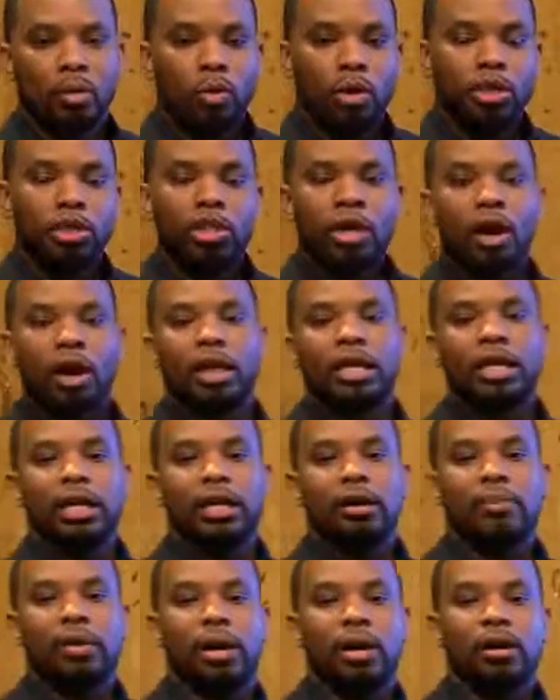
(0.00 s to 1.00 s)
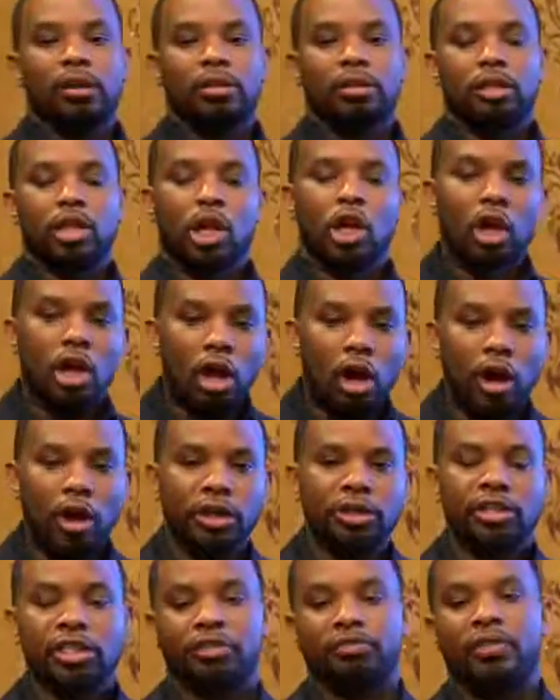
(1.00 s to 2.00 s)
We're talking about the
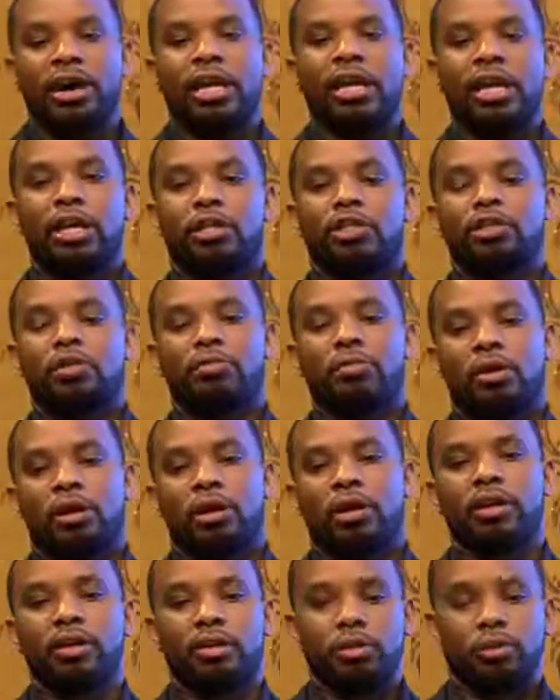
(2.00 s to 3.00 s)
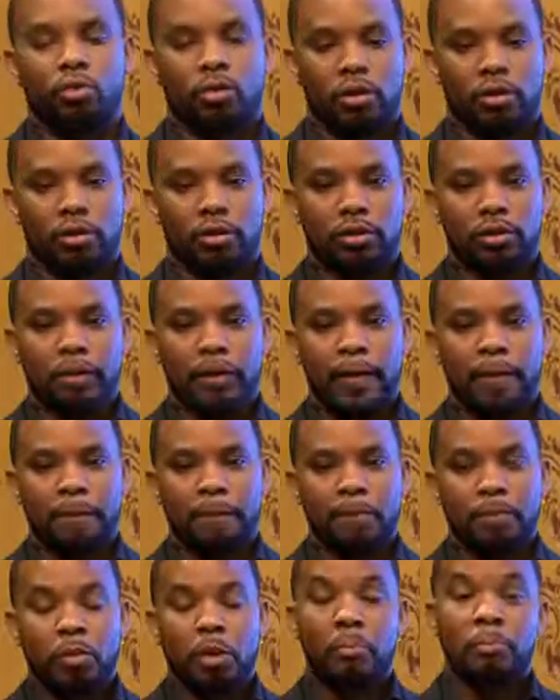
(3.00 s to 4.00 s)
largest financial market in the world,
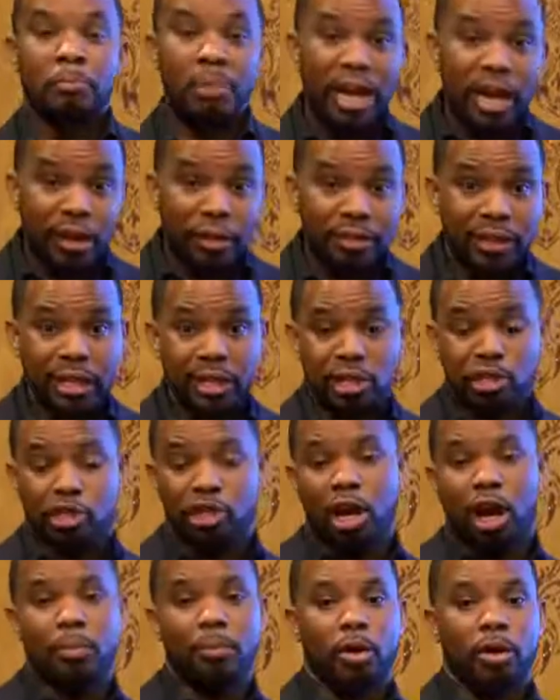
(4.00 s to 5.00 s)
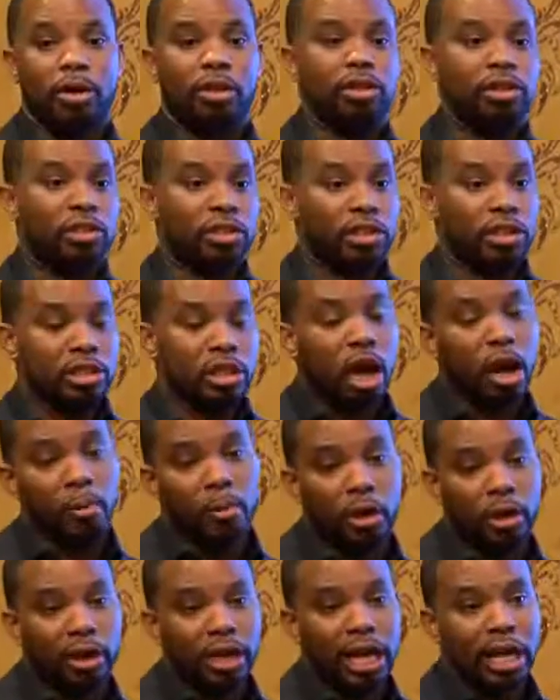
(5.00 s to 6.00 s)
bigger than the stock market. The
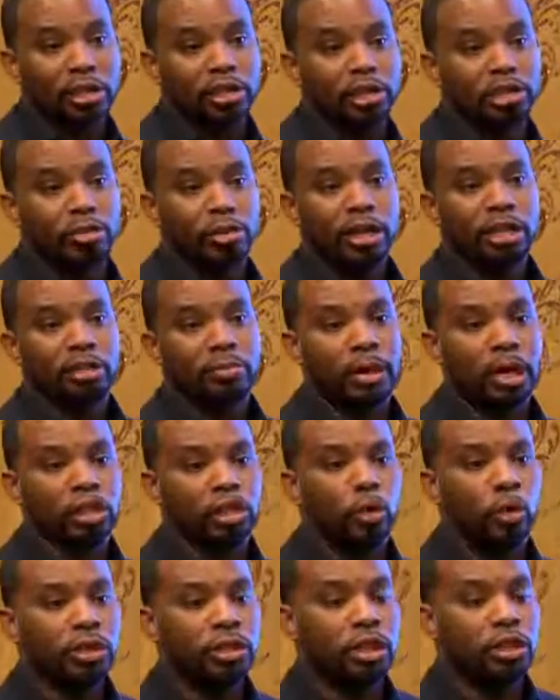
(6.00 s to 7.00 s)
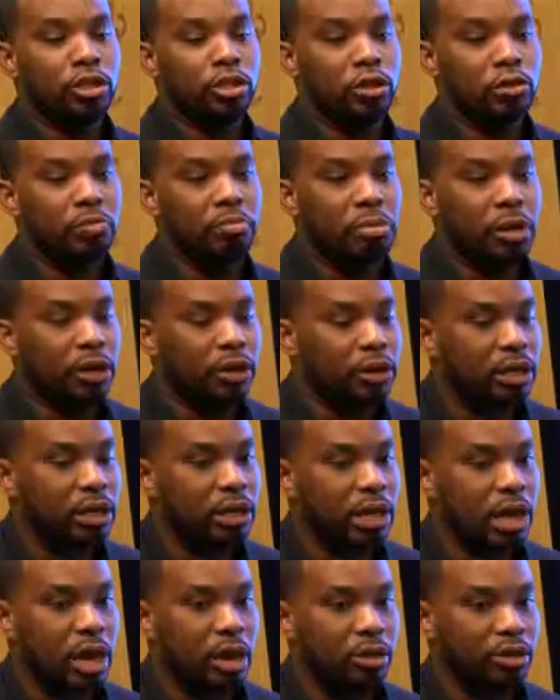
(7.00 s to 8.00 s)
stock market actually trades about $22
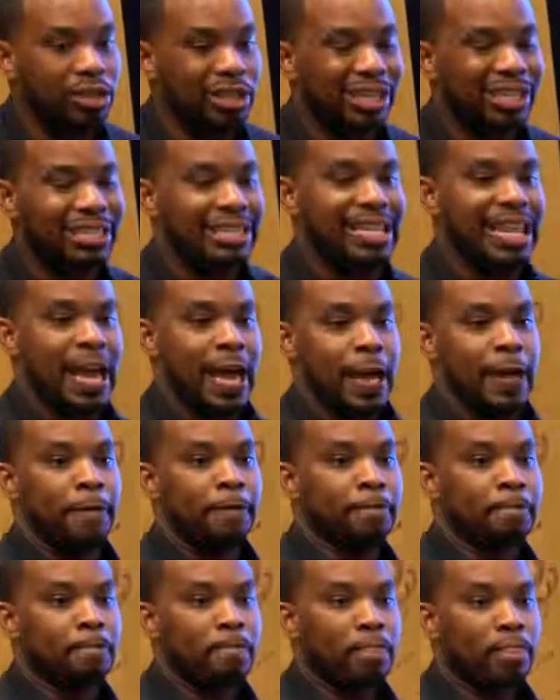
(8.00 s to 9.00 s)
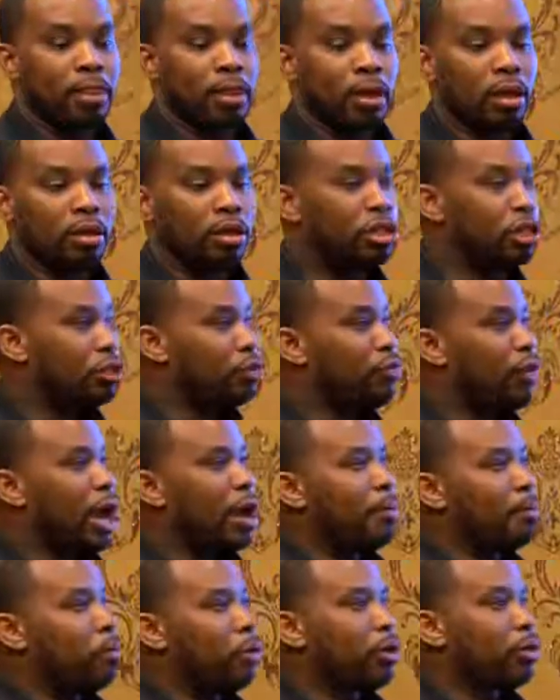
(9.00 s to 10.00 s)
billion a day. This is
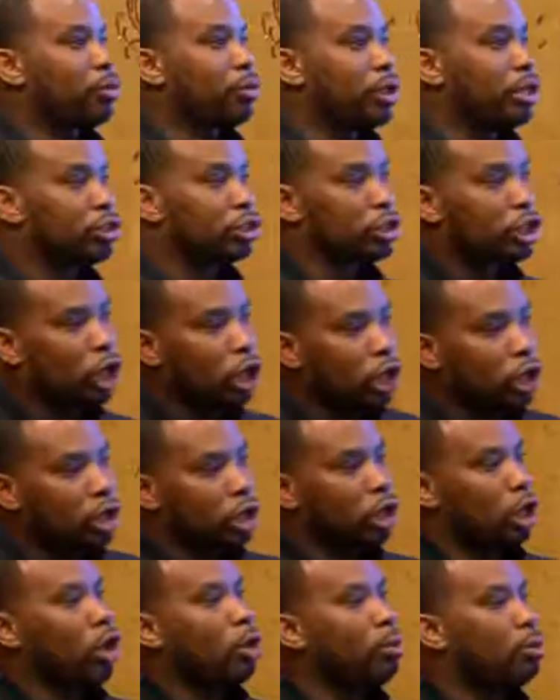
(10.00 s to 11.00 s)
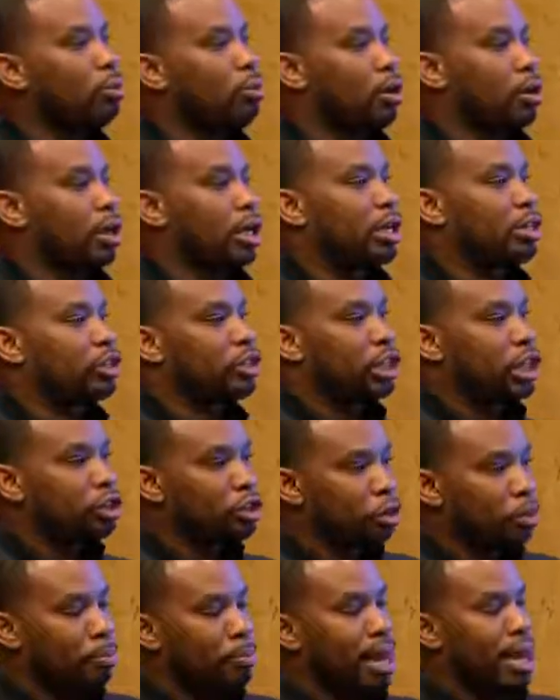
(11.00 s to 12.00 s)
5.3. It's a global market.
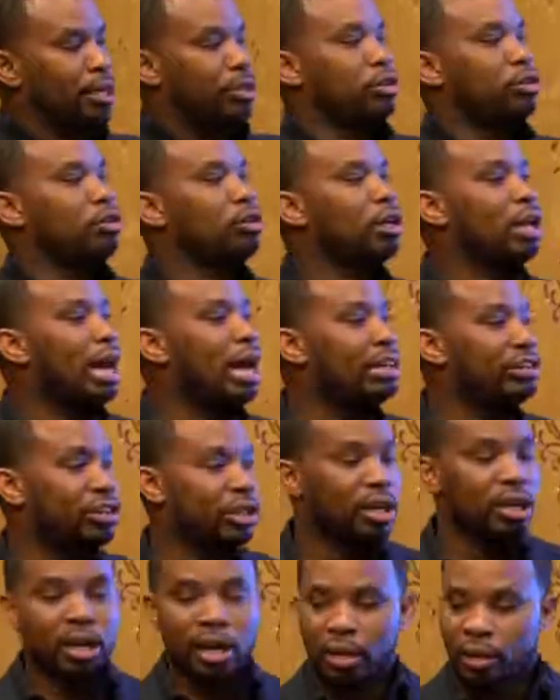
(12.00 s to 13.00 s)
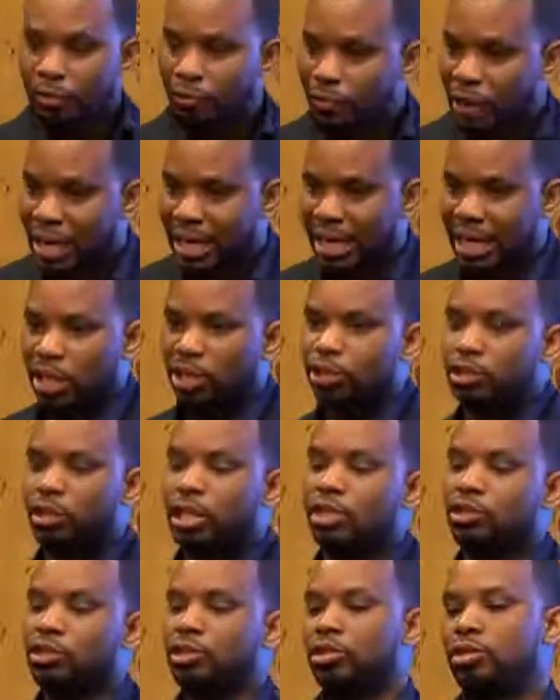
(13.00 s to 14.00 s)
Central banks utilize it. The
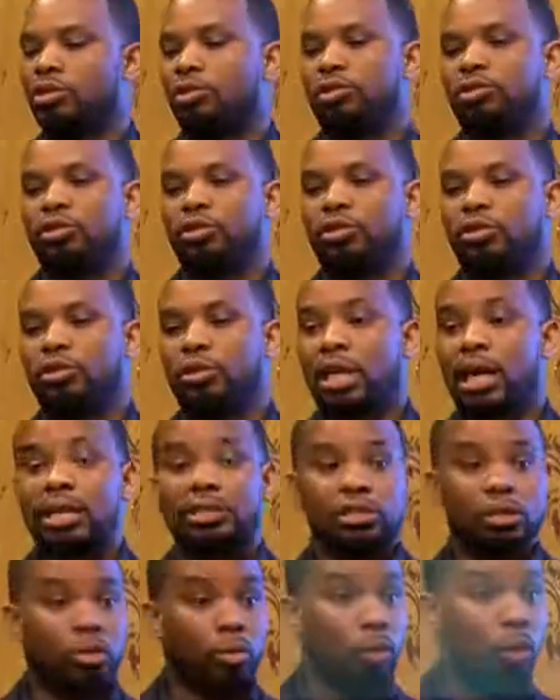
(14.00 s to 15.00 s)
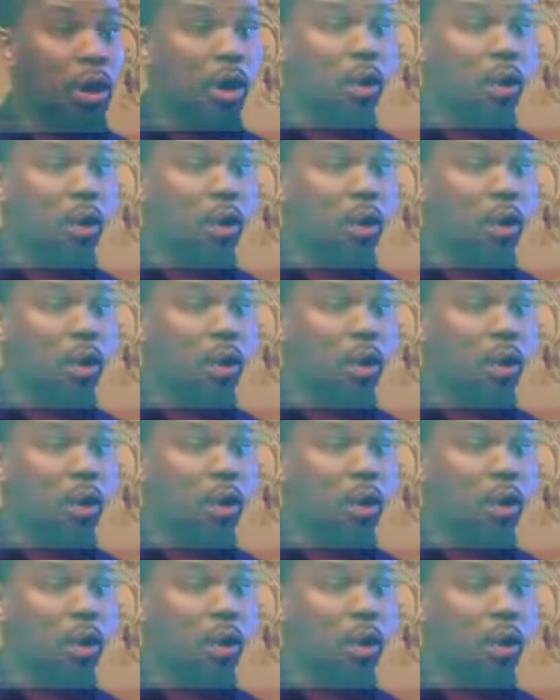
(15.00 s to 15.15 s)
financial institutions utilize it.